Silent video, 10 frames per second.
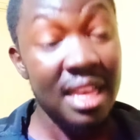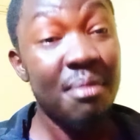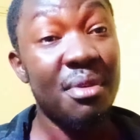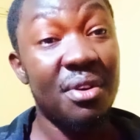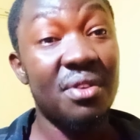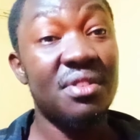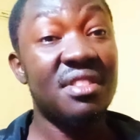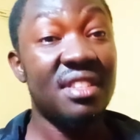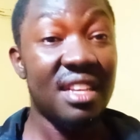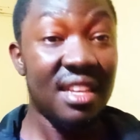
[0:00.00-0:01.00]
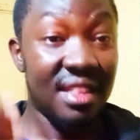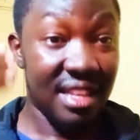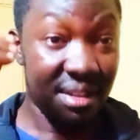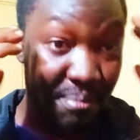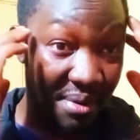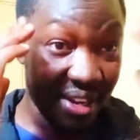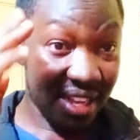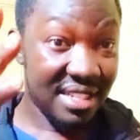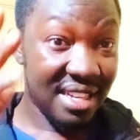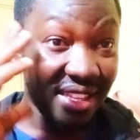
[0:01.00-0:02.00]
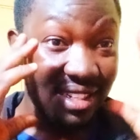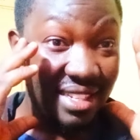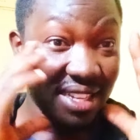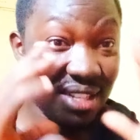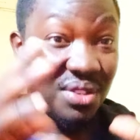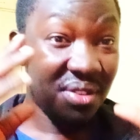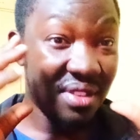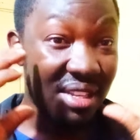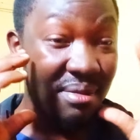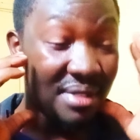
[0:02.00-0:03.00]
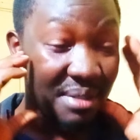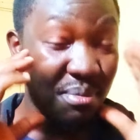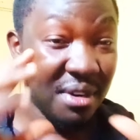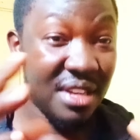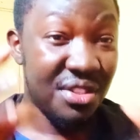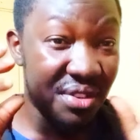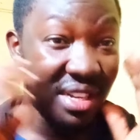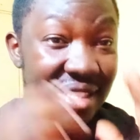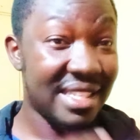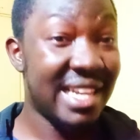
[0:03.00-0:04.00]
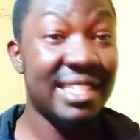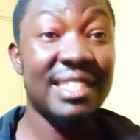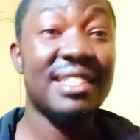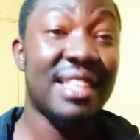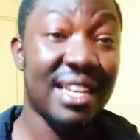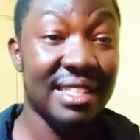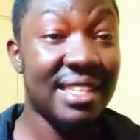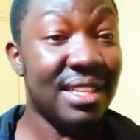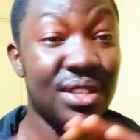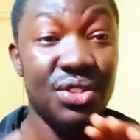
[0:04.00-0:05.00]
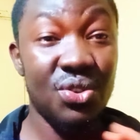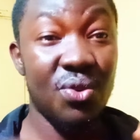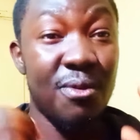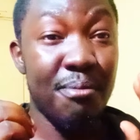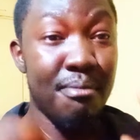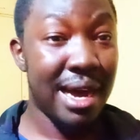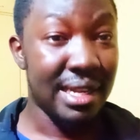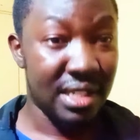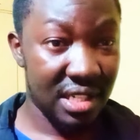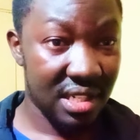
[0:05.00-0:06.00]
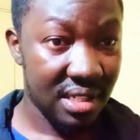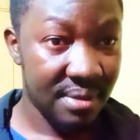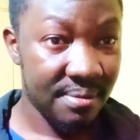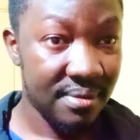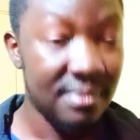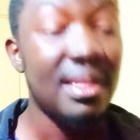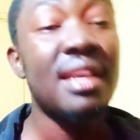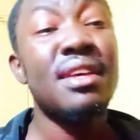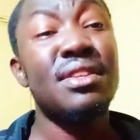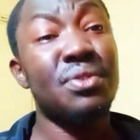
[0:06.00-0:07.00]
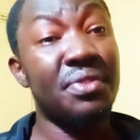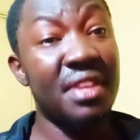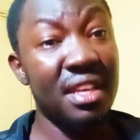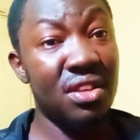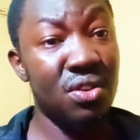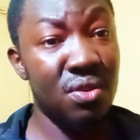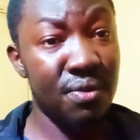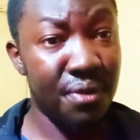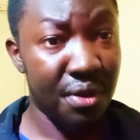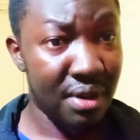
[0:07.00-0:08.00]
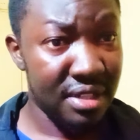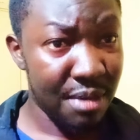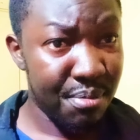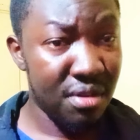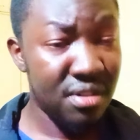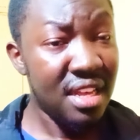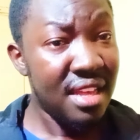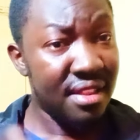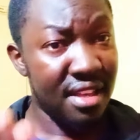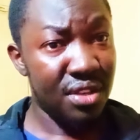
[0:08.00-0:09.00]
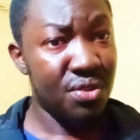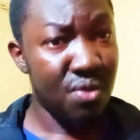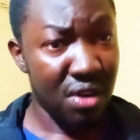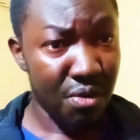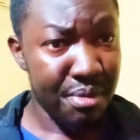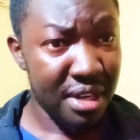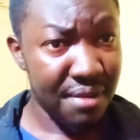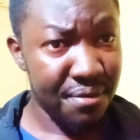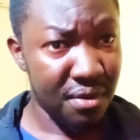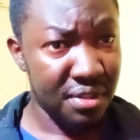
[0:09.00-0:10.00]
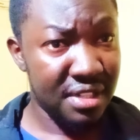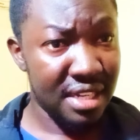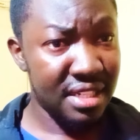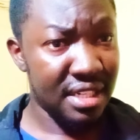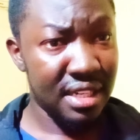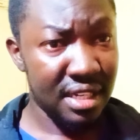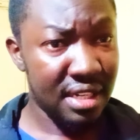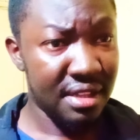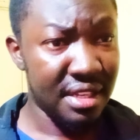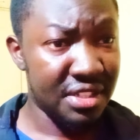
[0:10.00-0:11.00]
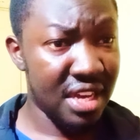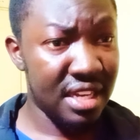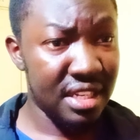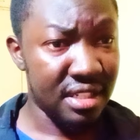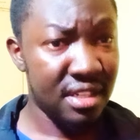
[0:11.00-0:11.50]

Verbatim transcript: Because the pressure, the tension, the depression, anxiety, they are just so much. So thank you for your support. Thank you, Oga Obinna, for starting the journey